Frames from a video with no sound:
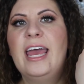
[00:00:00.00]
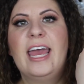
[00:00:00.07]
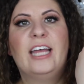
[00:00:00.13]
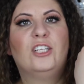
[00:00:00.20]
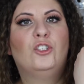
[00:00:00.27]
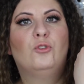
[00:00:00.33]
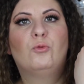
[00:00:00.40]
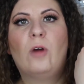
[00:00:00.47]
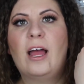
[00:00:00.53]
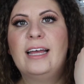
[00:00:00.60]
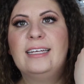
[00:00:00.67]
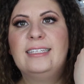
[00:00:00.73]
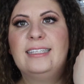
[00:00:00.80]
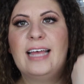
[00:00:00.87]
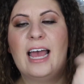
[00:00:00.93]
It
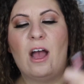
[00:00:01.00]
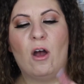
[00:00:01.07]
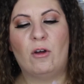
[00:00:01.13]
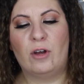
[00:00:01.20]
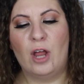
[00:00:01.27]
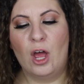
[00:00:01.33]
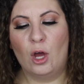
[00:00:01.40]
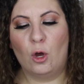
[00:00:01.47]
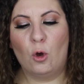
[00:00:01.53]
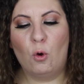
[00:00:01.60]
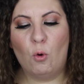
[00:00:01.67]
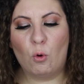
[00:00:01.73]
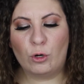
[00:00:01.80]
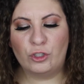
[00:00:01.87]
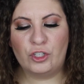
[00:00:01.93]
dries down
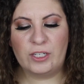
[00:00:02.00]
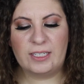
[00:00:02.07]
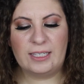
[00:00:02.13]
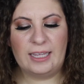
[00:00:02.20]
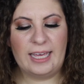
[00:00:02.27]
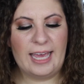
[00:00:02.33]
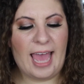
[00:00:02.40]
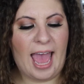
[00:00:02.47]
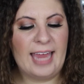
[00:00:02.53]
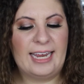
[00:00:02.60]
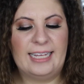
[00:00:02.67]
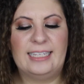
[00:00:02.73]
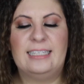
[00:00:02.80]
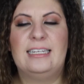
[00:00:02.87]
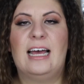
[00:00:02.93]
gorgeously and
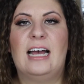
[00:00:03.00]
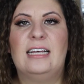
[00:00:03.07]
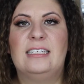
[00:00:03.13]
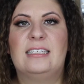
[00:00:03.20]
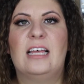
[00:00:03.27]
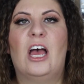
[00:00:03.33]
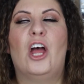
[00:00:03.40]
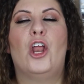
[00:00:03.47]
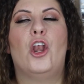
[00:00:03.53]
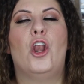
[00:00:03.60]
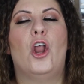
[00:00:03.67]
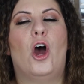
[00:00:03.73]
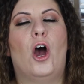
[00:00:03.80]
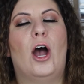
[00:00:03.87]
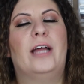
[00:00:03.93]
it does
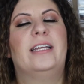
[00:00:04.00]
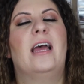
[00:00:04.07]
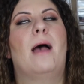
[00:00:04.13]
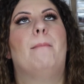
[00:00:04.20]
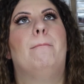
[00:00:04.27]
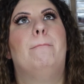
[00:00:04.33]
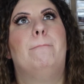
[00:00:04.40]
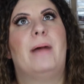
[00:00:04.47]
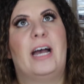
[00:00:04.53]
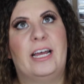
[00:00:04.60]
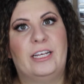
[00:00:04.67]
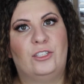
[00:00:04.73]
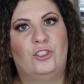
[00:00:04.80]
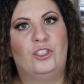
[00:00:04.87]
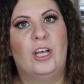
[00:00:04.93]
not
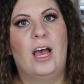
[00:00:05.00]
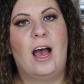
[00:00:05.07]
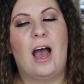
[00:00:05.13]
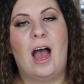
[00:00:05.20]
budge.